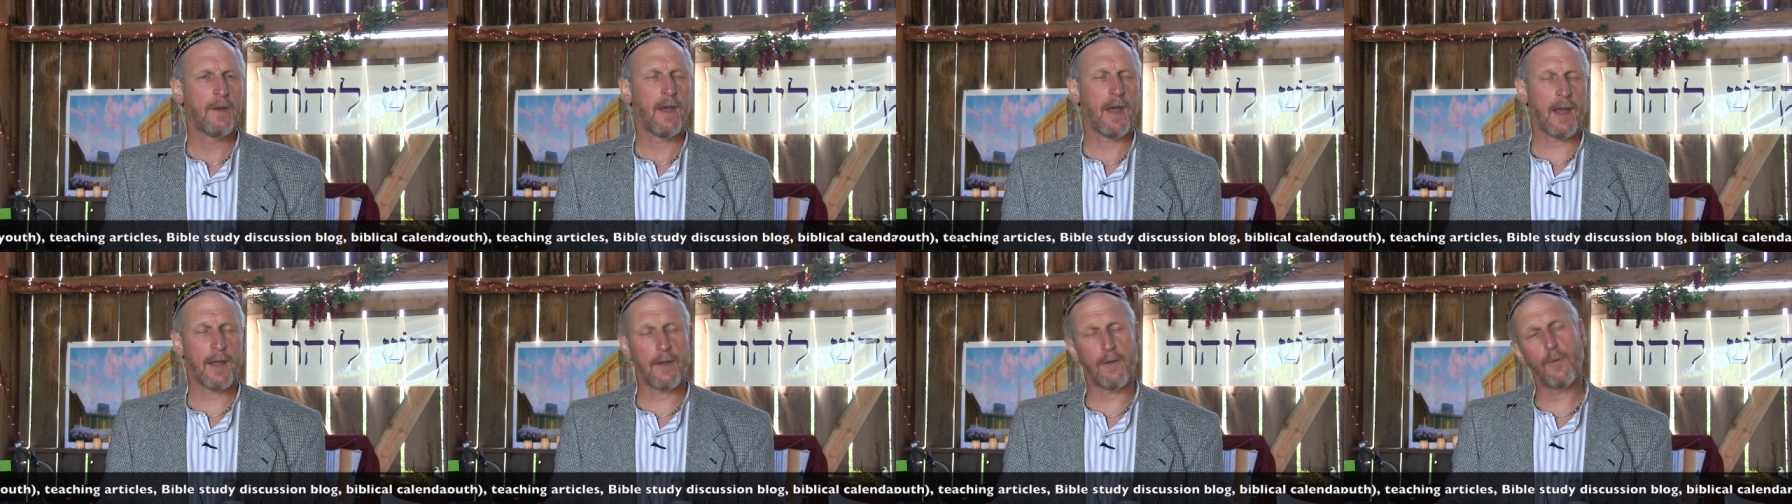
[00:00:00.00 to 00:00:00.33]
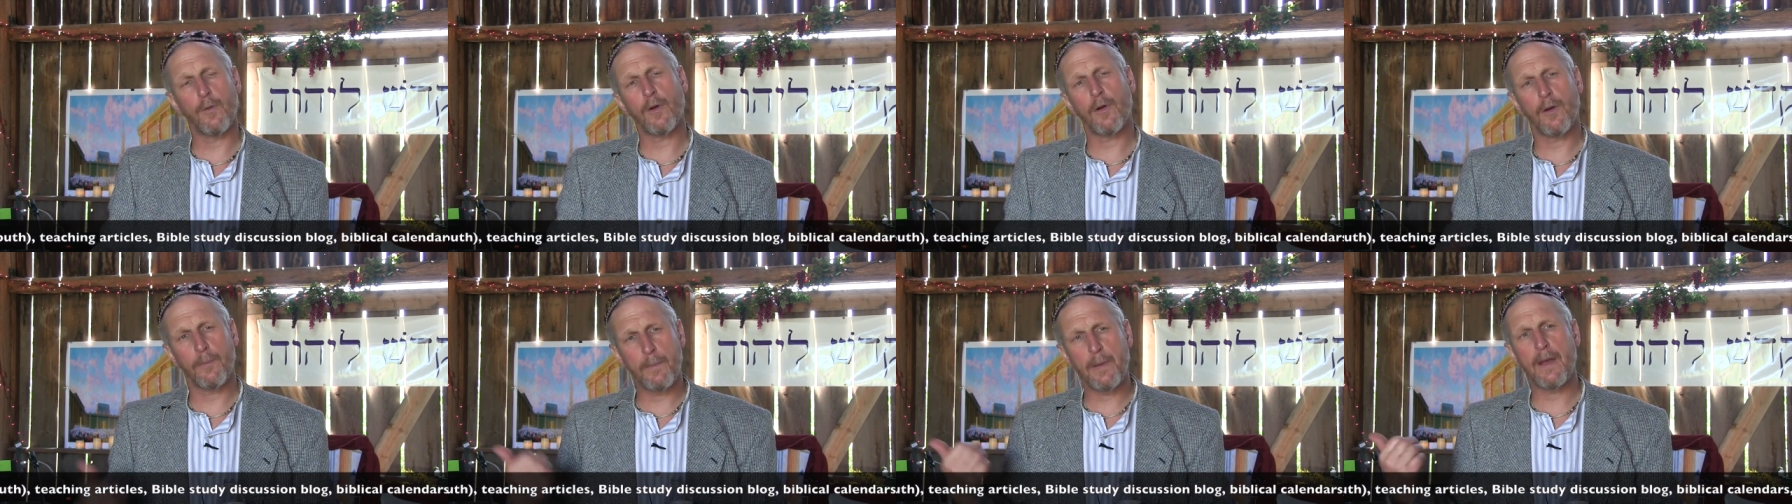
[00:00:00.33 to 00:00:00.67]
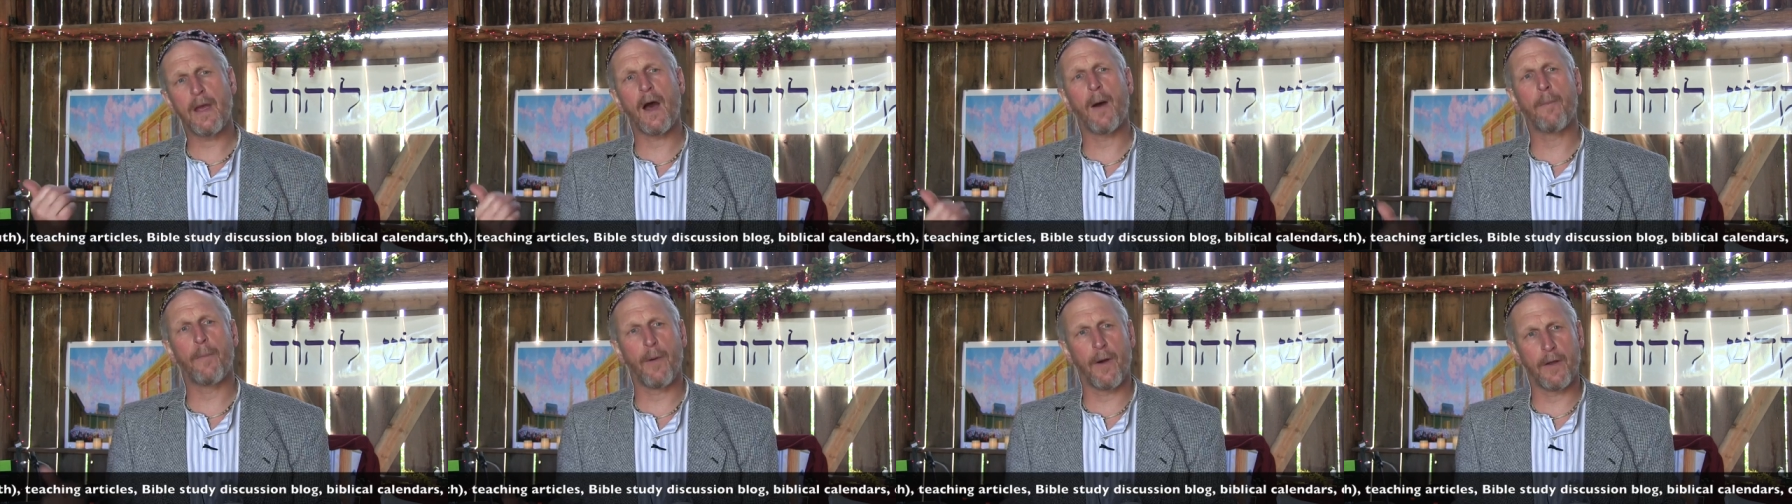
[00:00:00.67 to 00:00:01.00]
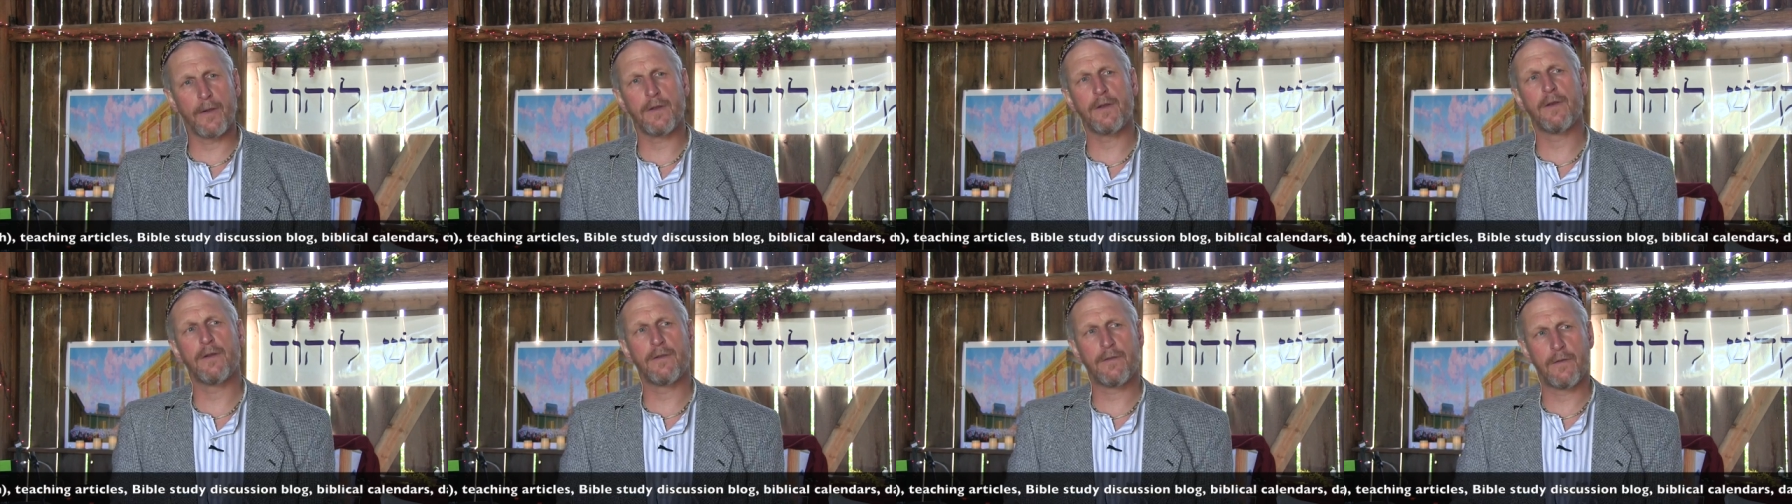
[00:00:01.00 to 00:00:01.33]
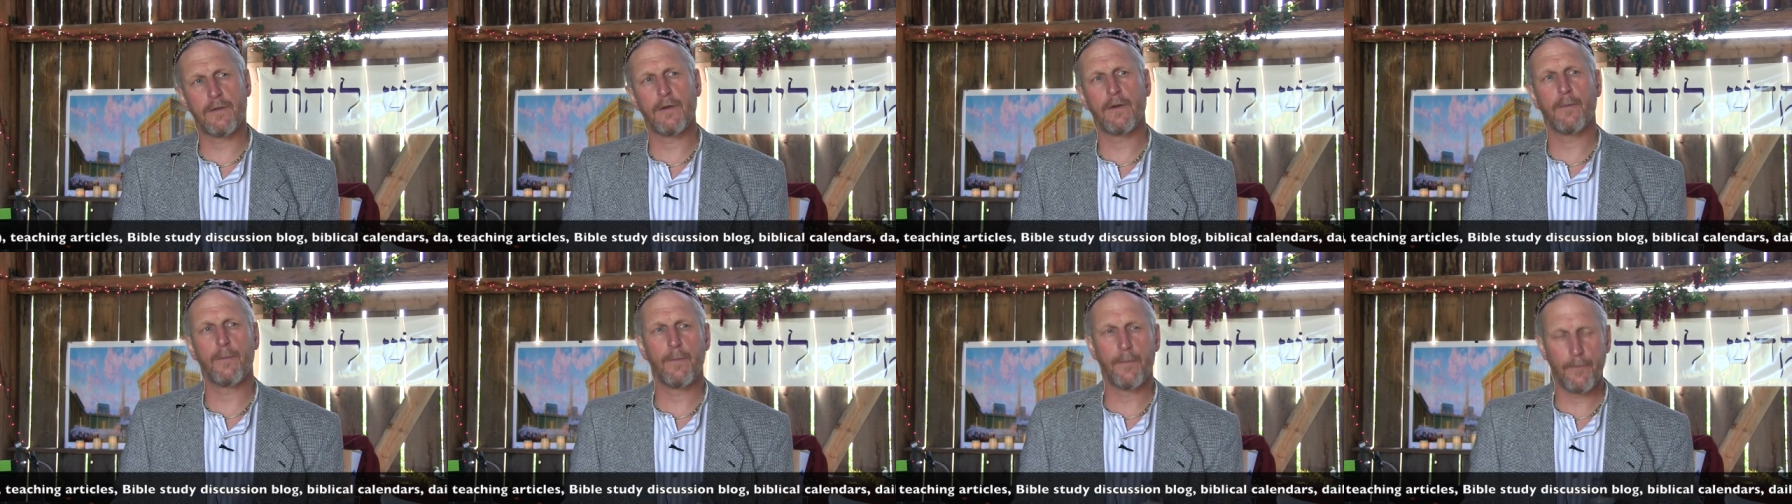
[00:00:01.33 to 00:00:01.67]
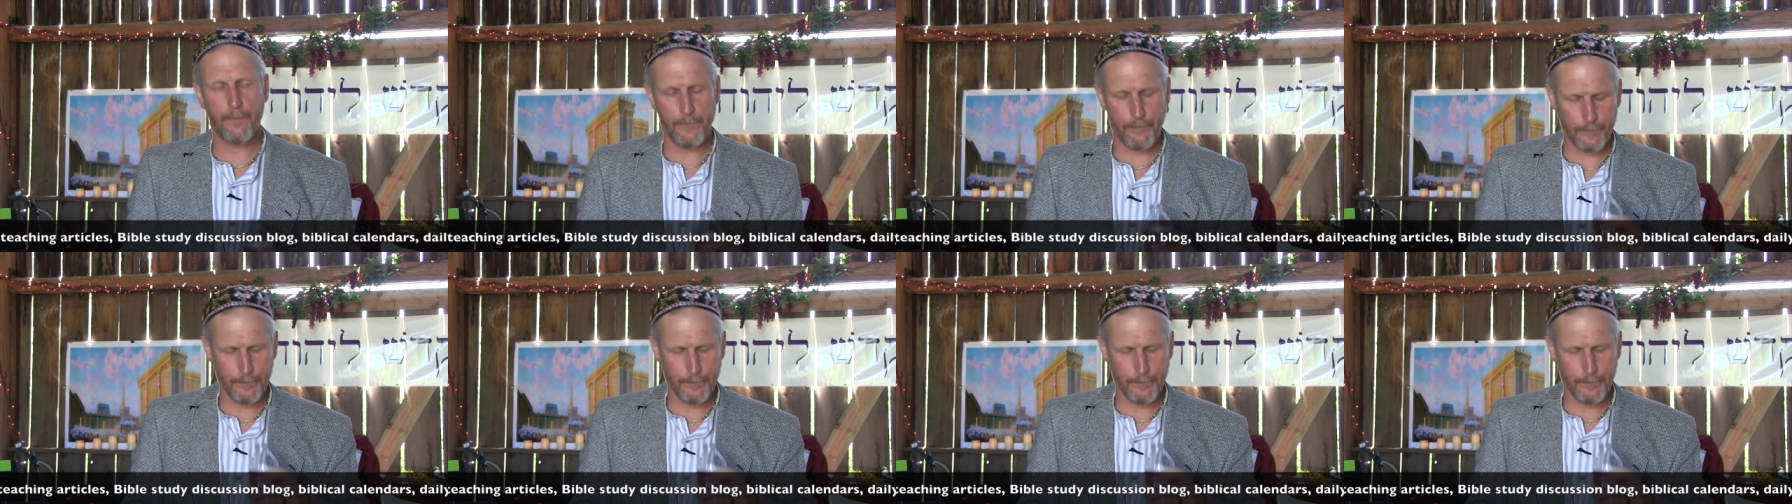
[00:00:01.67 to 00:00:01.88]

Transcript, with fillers: and it will be up on YouTube.